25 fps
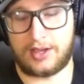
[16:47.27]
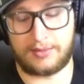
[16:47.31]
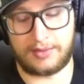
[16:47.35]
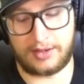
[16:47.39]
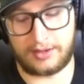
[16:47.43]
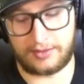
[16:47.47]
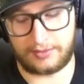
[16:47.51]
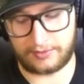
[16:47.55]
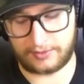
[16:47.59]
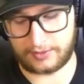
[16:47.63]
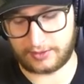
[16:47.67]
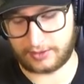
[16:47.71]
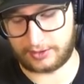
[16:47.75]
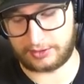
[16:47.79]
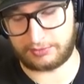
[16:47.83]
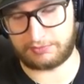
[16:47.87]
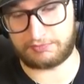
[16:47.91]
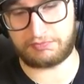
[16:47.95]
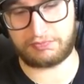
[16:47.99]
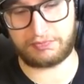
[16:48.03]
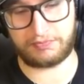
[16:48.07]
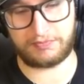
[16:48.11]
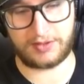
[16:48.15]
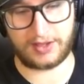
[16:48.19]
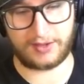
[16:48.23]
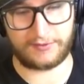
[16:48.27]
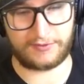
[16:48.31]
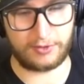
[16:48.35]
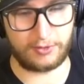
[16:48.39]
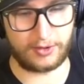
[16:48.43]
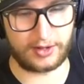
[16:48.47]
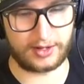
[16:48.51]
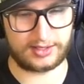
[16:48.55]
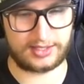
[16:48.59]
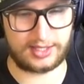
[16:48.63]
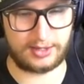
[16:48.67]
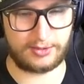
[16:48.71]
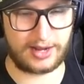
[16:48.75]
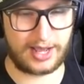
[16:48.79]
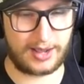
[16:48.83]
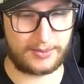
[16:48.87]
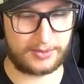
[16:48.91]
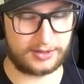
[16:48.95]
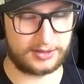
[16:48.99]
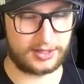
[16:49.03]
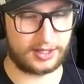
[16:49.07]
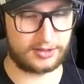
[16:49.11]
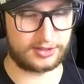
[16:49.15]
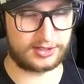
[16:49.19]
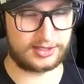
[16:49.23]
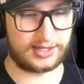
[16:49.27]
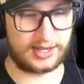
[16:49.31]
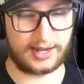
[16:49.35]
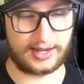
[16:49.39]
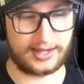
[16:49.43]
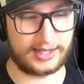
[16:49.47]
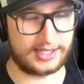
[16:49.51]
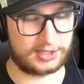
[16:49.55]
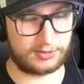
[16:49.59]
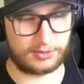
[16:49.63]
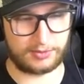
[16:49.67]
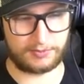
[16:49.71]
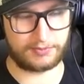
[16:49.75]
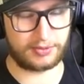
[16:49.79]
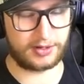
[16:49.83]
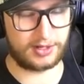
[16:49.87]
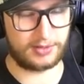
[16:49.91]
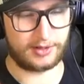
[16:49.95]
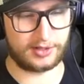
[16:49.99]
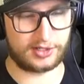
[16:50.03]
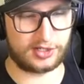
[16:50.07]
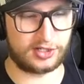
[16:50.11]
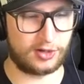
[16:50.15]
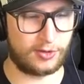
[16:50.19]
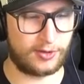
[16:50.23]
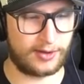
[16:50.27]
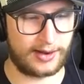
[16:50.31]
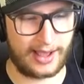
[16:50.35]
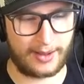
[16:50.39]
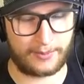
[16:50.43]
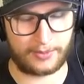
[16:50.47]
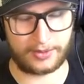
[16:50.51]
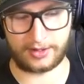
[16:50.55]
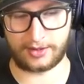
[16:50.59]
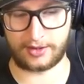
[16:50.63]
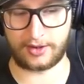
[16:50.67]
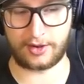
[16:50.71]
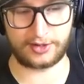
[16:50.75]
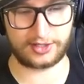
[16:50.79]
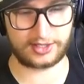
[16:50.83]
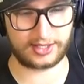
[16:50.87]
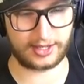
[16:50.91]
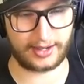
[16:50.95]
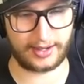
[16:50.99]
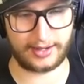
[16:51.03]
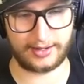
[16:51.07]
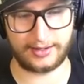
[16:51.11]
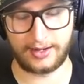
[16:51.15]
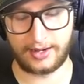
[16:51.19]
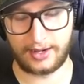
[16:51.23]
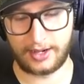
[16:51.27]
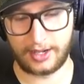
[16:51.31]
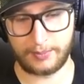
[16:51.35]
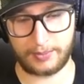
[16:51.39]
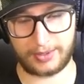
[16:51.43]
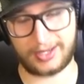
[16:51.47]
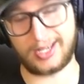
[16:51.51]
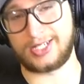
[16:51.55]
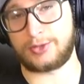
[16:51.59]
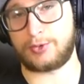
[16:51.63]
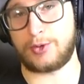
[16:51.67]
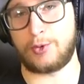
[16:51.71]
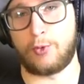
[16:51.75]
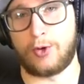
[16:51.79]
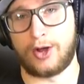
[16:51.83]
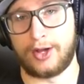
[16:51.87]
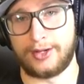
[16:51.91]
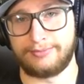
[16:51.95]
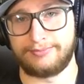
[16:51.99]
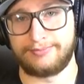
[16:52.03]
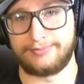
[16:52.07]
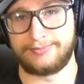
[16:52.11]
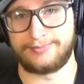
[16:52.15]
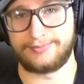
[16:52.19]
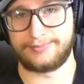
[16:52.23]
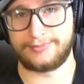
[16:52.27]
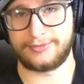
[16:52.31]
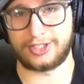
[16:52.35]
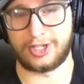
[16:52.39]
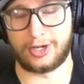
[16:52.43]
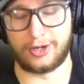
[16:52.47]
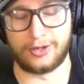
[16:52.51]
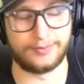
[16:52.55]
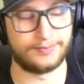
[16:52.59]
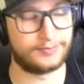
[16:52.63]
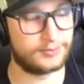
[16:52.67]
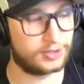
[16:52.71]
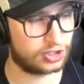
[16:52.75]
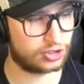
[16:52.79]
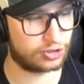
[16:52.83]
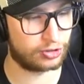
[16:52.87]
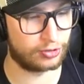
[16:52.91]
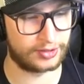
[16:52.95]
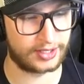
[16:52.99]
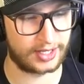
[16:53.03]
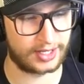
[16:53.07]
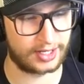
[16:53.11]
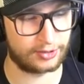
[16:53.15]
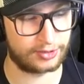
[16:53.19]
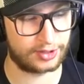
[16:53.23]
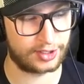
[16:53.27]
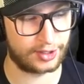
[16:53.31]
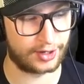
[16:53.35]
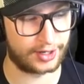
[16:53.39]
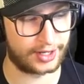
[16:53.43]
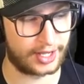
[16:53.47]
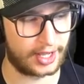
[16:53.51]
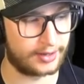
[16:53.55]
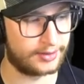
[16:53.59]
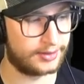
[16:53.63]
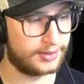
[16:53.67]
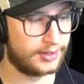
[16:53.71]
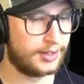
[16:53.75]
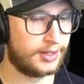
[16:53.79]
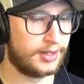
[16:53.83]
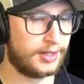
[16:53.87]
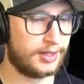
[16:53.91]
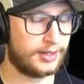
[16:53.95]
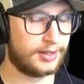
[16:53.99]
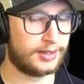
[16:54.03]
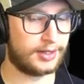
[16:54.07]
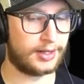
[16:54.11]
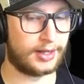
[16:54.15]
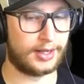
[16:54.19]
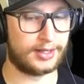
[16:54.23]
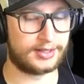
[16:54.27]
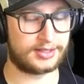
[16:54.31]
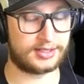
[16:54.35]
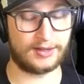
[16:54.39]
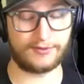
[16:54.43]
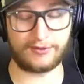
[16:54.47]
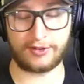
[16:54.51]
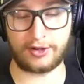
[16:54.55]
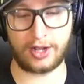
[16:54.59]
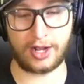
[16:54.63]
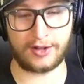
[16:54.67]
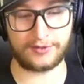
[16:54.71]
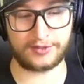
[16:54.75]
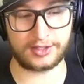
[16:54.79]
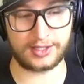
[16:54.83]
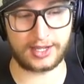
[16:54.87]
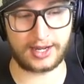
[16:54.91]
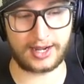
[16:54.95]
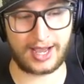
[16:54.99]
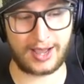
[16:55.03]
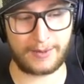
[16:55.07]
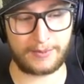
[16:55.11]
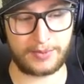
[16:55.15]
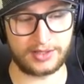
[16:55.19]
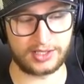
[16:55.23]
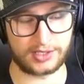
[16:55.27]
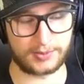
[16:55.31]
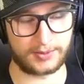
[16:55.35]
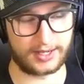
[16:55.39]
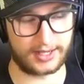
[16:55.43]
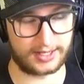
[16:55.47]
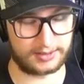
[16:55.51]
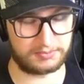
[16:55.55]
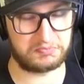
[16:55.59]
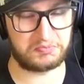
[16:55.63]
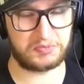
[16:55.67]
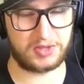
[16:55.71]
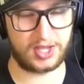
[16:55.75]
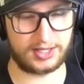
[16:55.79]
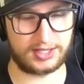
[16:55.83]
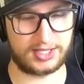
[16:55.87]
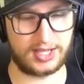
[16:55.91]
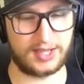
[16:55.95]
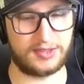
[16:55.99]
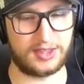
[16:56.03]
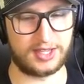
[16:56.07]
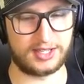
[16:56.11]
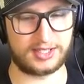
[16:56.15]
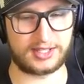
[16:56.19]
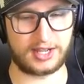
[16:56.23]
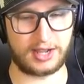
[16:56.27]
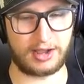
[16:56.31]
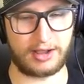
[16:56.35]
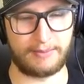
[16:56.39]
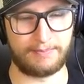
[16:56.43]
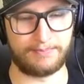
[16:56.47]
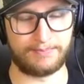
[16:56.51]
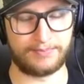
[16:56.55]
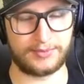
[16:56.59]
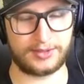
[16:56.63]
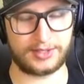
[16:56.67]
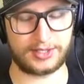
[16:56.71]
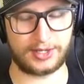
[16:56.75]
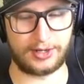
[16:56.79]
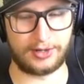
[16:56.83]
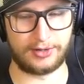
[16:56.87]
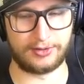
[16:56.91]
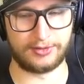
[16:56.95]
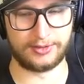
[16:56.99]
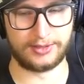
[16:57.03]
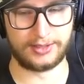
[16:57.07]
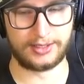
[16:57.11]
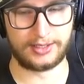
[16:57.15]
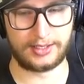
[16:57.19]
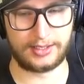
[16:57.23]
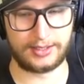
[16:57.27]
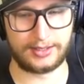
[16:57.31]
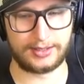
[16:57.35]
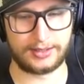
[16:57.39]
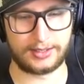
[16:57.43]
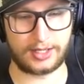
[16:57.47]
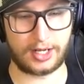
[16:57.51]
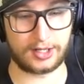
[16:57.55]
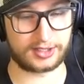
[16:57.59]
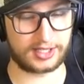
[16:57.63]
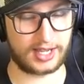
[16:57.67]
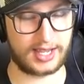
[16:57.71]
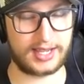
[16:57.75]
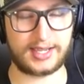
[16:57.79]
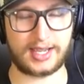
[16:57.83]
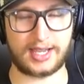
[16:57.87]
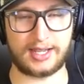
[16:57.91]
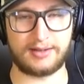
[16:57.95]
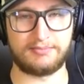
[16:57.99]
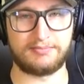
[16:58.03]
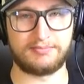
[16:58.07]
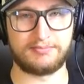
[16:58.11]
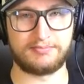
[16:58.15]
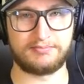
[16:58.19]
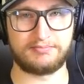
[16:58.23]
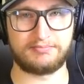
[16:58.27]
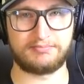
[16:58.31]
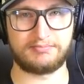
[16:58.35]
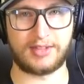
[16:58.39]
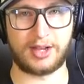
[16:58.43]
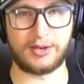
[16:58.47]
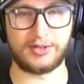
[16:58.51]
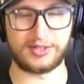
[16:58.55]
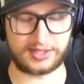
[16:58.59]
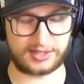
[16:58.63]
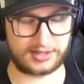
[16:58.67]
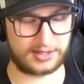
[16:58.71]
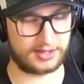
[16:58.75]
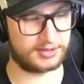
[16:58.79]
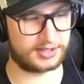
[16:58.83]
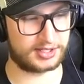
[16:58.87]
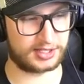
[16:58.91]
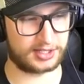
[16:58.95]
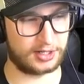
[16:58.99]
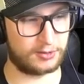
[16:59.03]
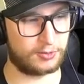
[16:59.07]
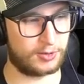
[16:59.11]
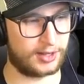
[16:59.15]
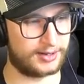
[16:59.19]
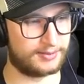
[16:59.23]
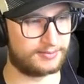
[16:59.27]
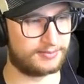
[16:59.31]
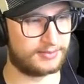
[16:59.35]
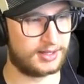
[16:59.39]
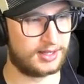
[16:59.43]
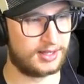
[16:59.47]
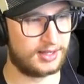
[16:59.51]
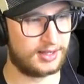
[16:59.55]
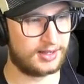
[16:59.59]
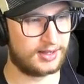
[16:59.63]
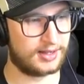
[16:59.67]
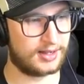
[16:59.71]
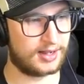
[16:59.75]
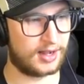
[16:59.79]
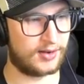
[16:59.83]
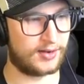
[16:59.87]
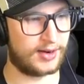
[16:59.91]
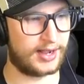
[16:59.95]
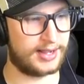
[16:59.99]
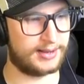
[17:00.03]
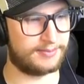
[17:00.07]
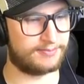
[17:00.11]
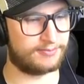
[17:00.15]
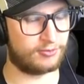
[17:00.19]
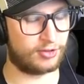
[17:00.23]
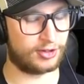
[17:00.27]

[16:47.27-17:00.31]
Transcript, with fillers: I mean, uh, if you want to see what happened on the other side, I guess we pretty much know what happened on our side because we won. So just throwing that out there again. Uh, it's not very often that happens, but it did this time. So I'll take it. That was that was a good one. All right.